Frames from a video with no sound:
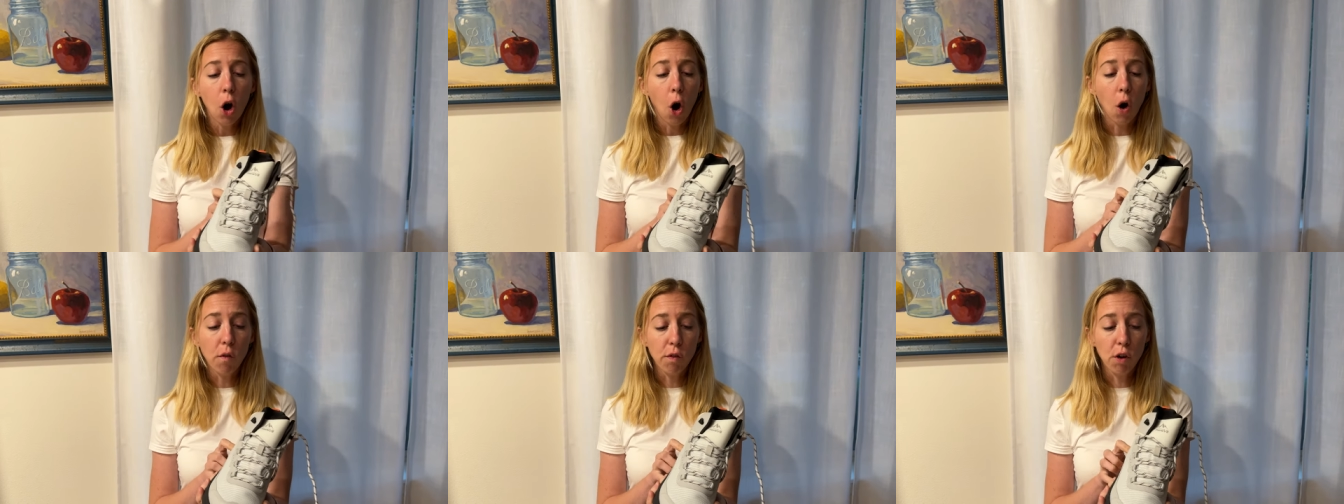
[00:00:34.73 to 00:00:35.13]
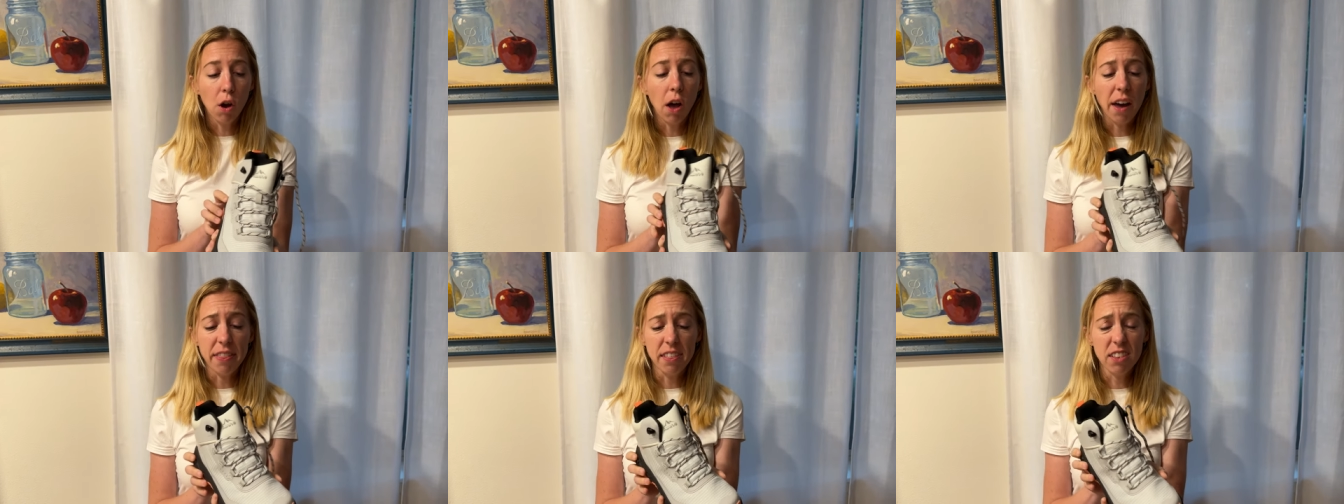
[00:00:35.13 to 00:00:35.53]
Overall,
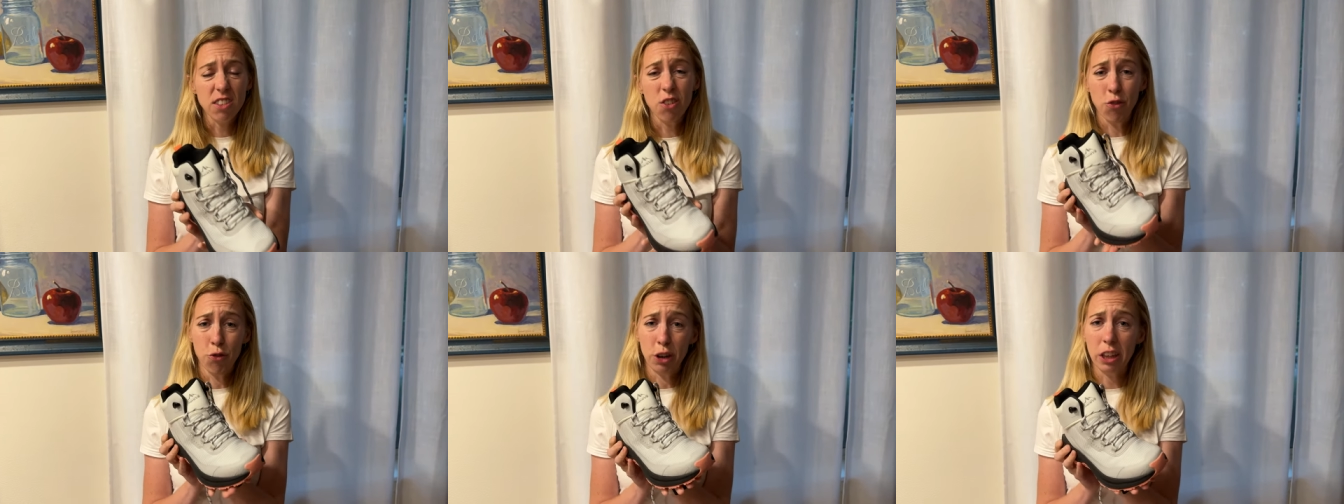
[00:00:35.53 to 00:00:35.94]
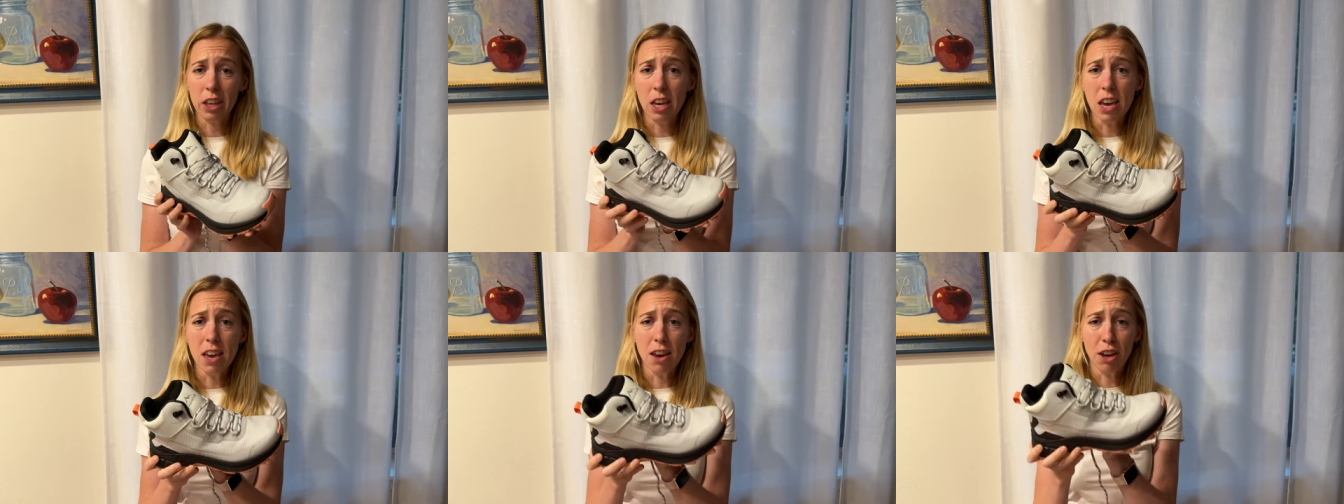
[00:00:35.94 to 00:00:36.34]
I think it's a
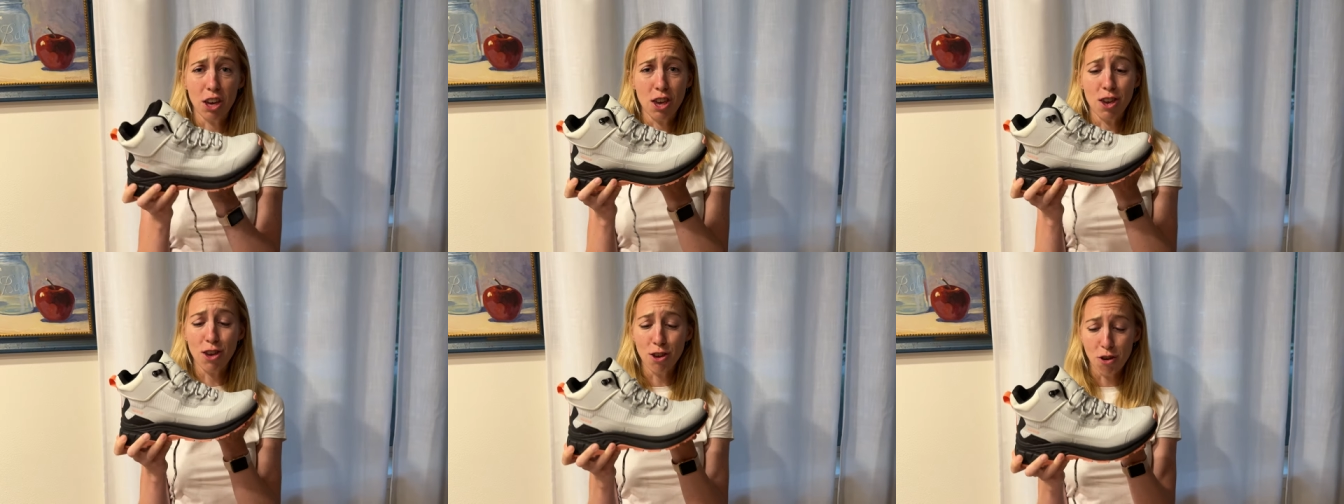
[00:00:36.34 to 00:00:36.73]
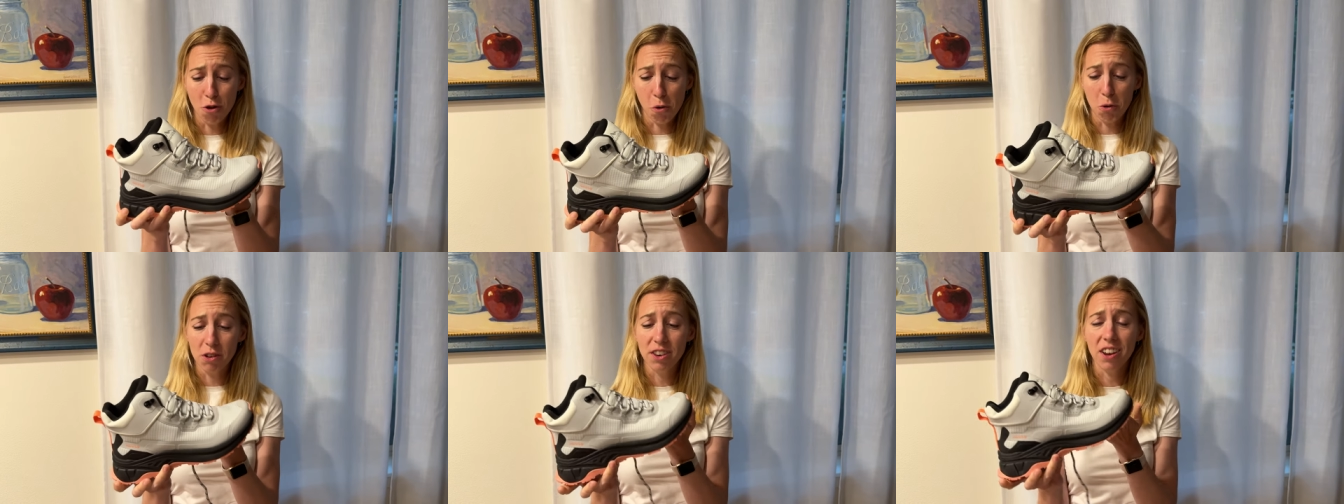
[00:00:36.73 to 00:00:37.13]
really
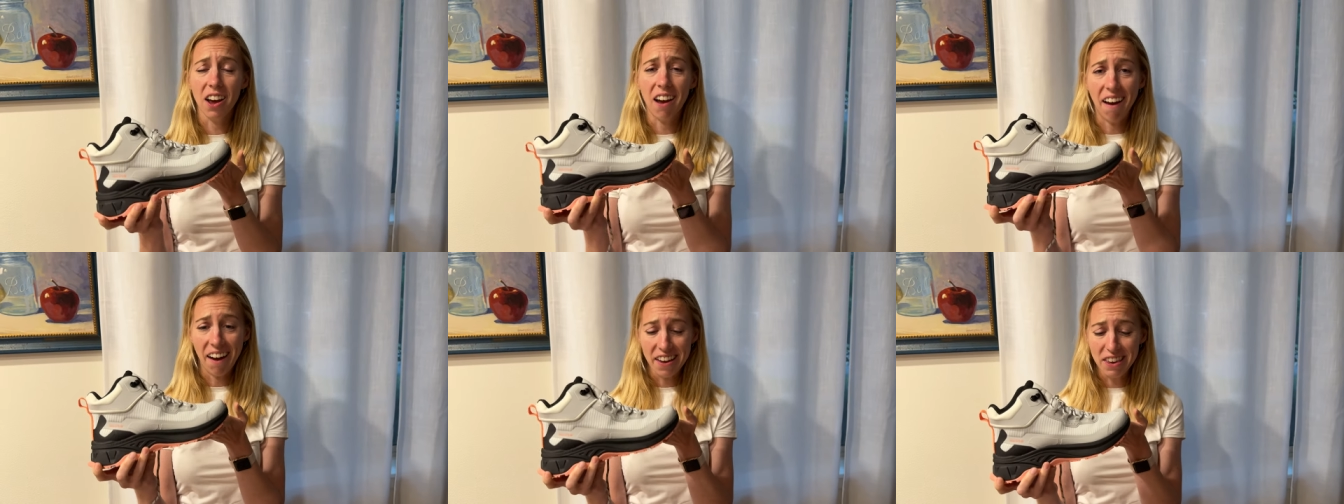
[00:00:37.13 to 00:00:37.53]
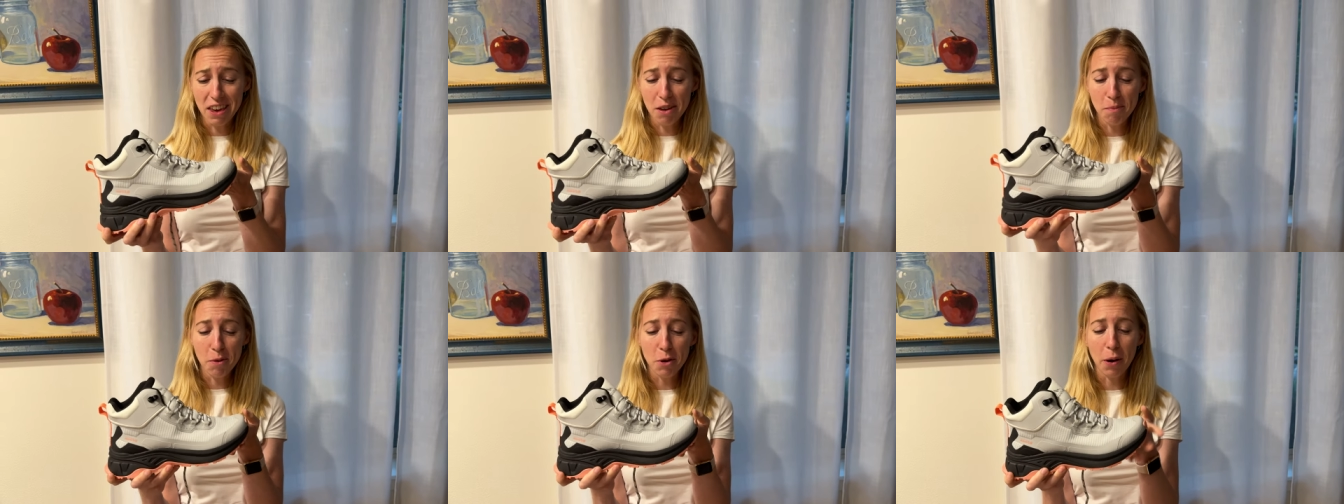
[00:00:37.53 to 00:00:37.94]
cute
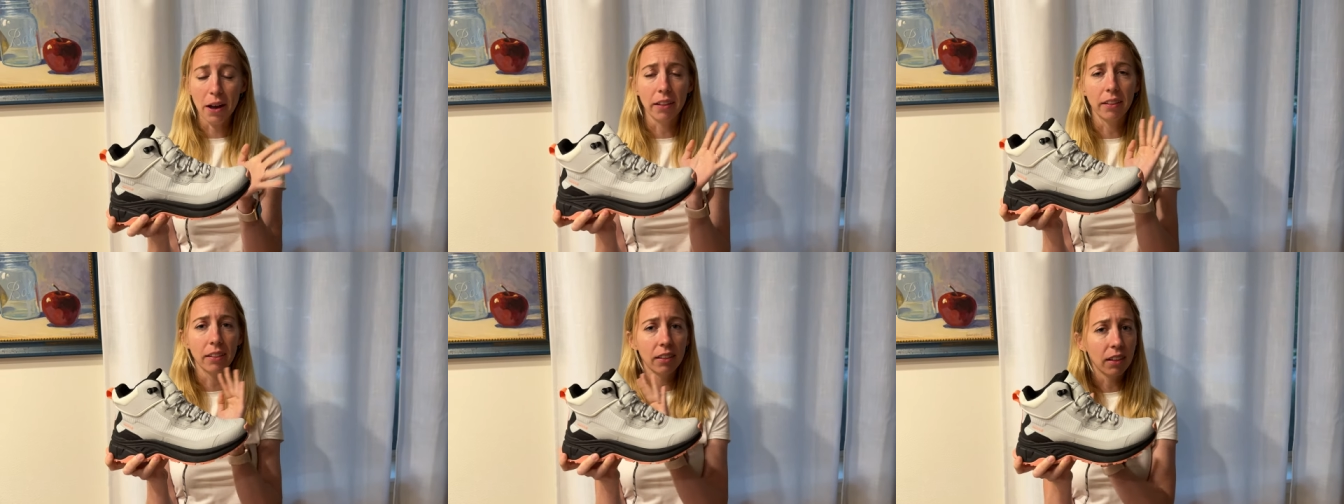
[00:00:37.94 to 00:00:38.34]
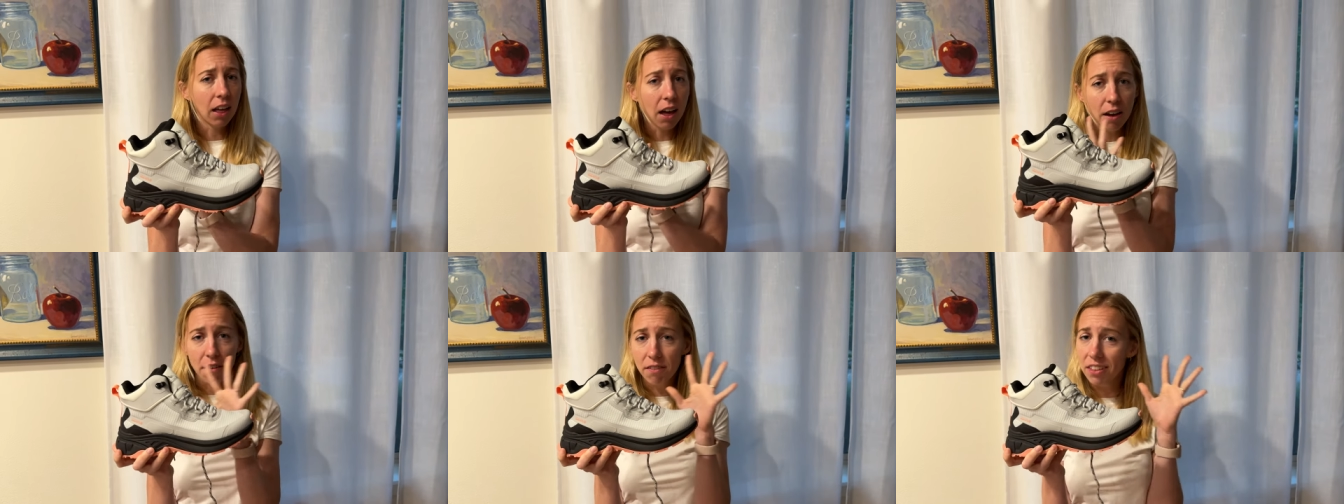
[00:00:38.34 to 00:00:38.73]
hiking boot. I
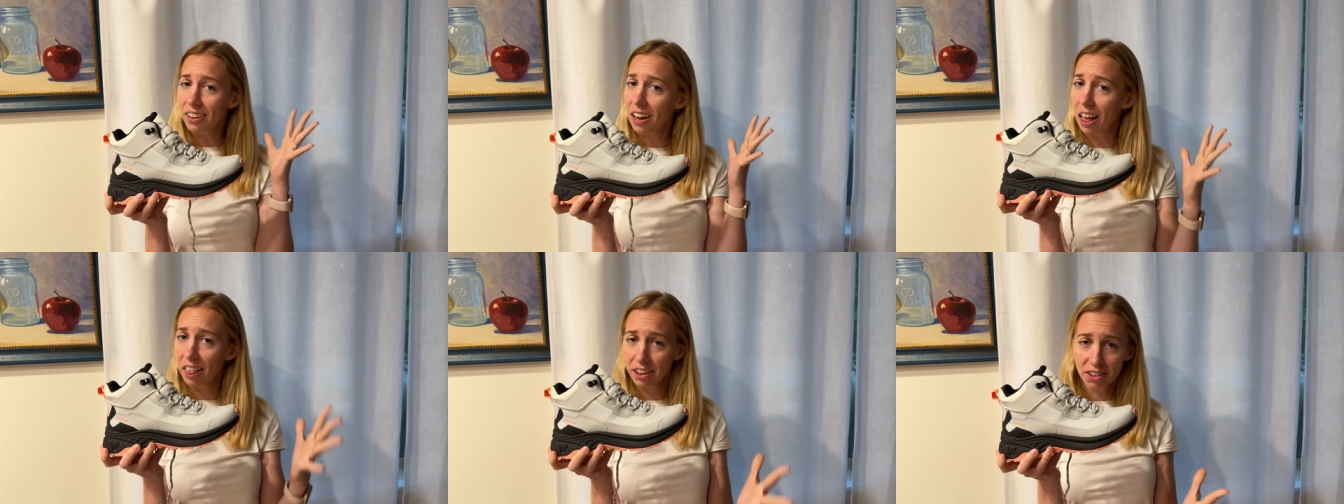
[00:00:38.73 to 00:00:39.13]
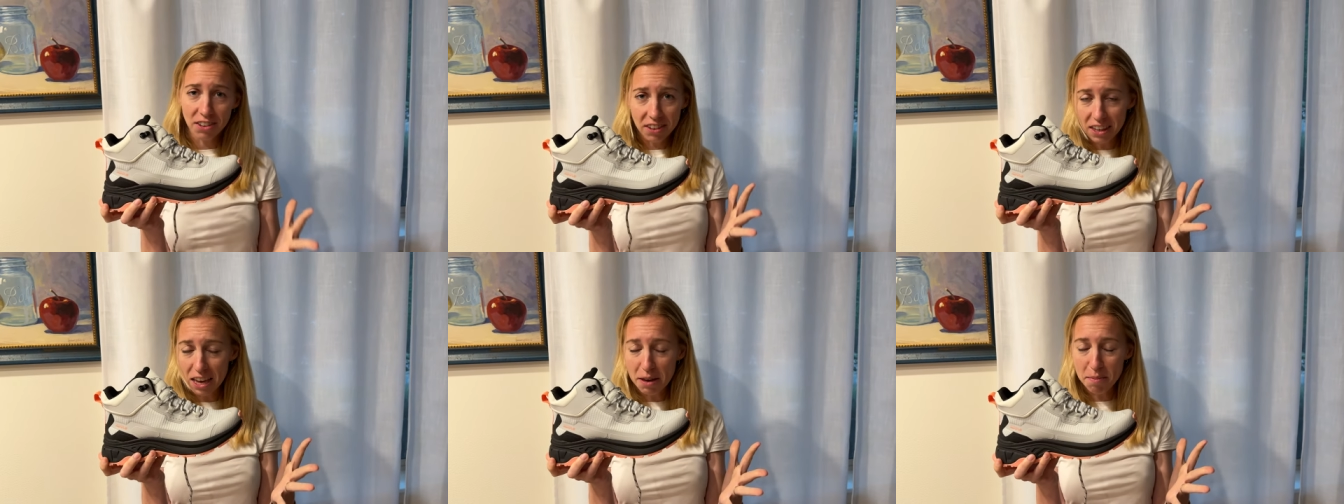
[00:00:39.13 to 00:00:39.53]
love the color
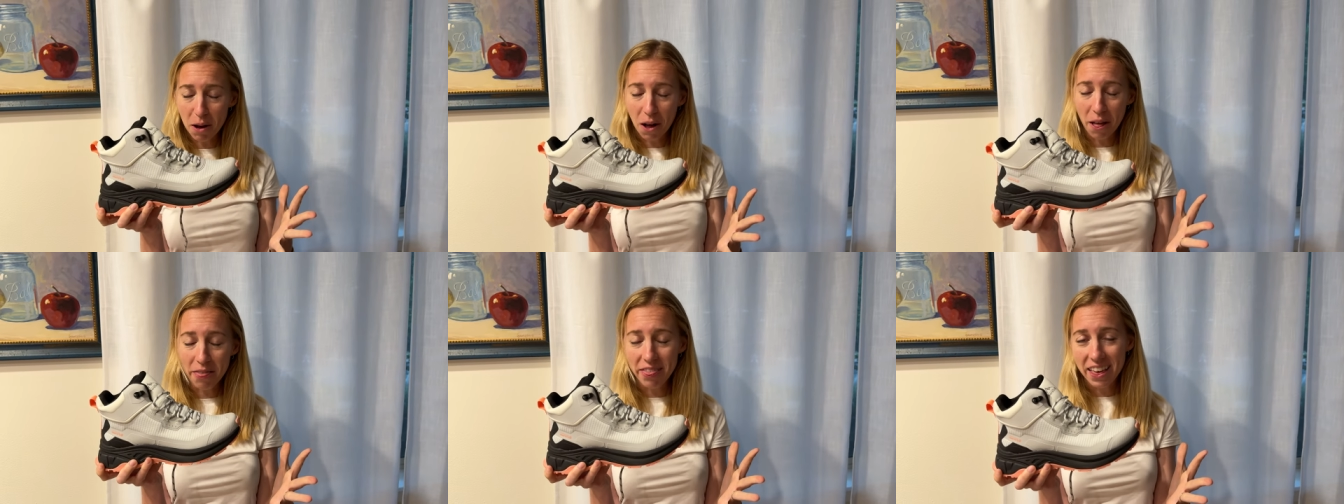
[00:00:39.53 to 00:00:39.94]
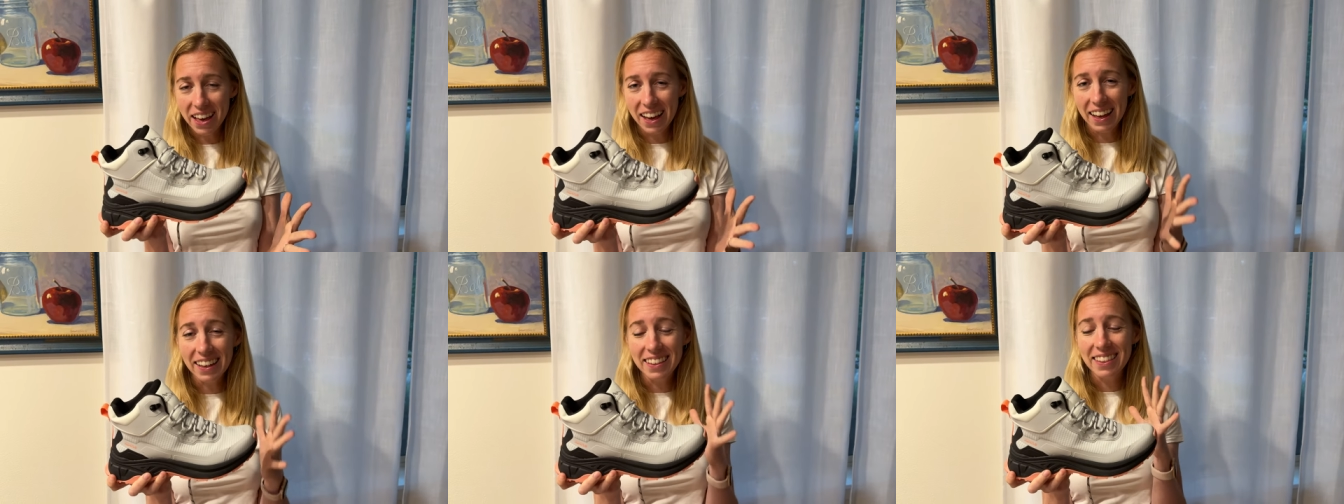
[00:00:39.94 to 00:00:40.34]
scheme on
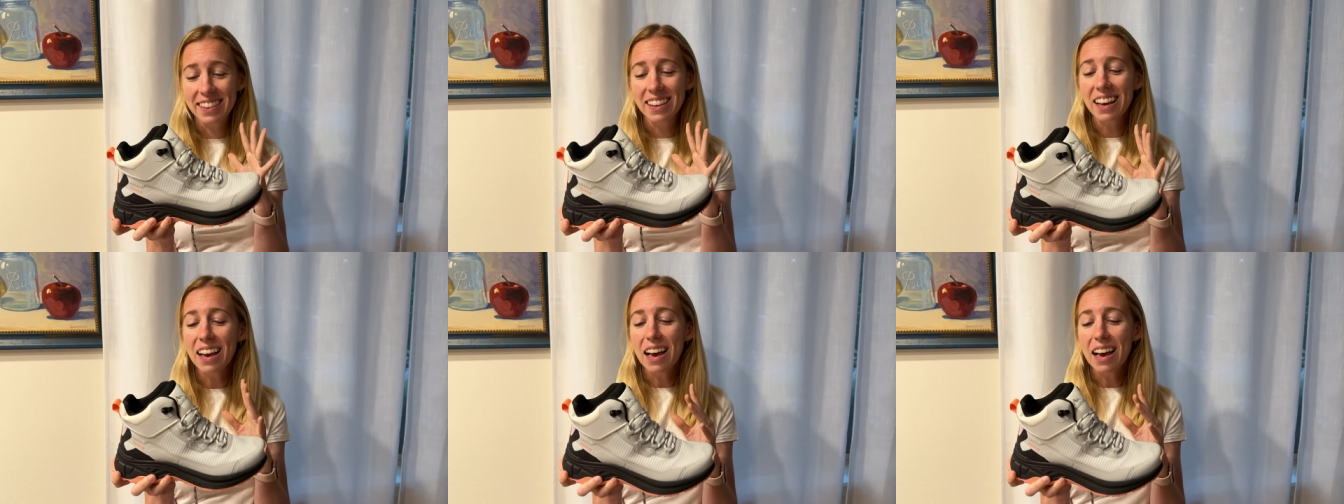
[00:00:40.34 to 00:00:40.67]
this.